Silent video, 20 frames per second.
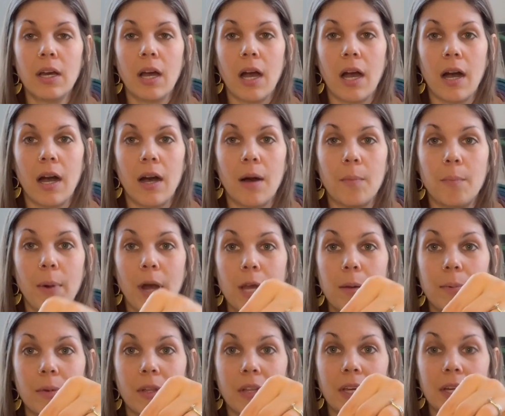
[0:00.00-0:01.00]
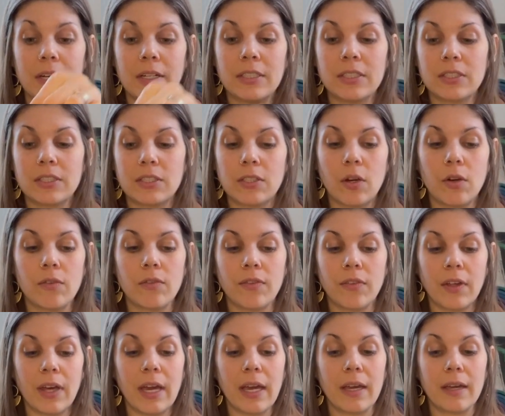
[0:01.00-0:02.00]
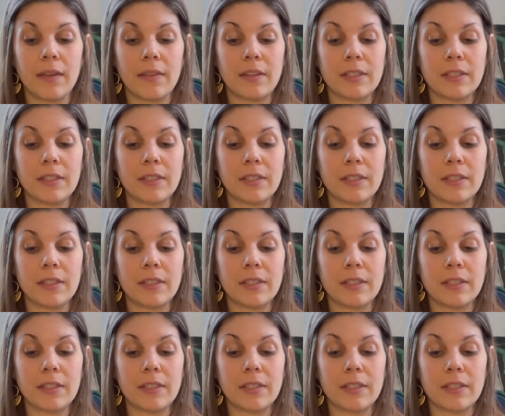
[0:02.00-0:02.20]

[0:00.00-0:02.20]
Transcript: pipe cleaner snowflake.